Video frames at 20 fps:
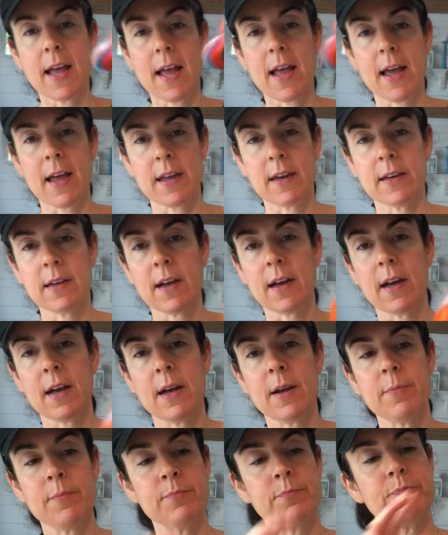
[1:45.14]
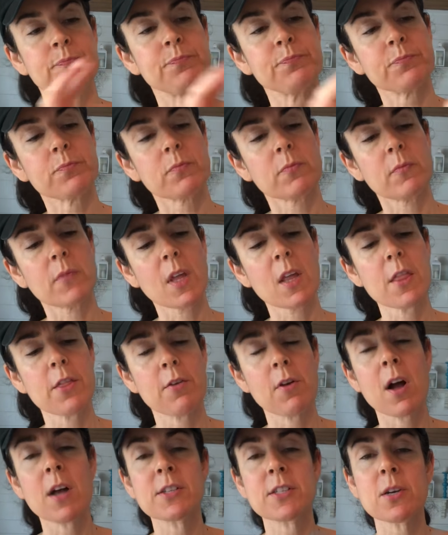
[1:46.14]
and
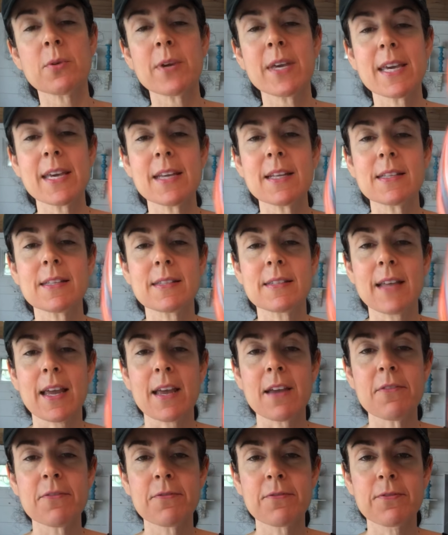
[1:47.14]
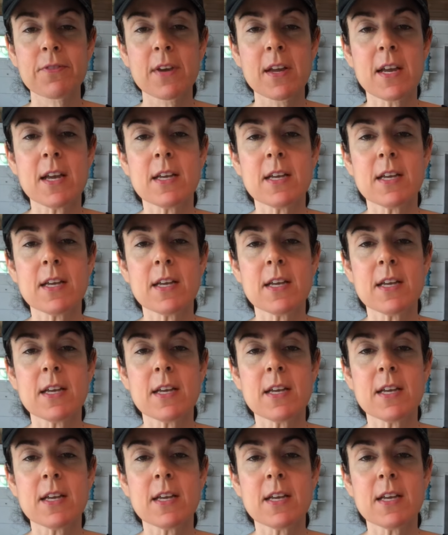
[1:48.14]
they're also heat safe.